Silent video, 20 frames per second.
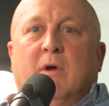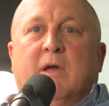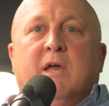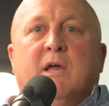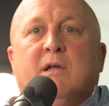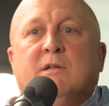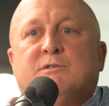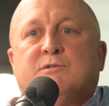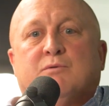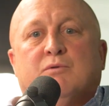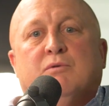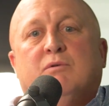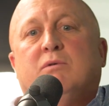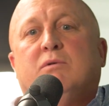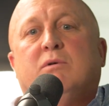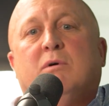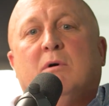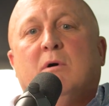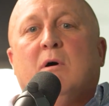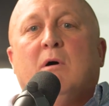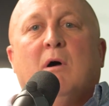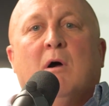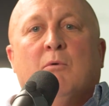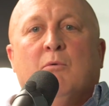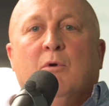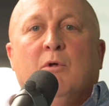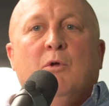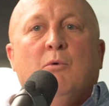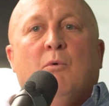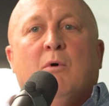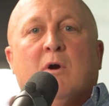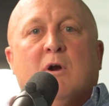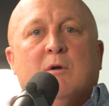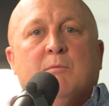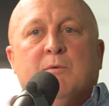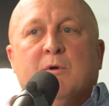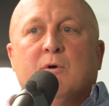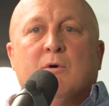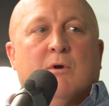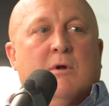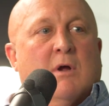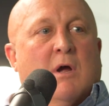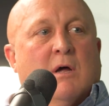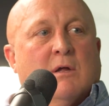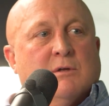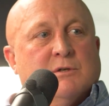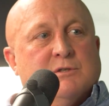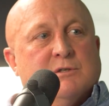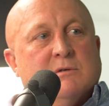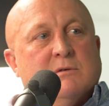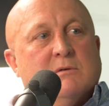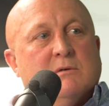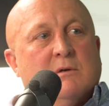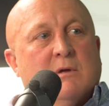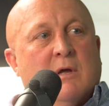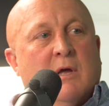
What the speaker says: my kids, I really wanted them to go to college.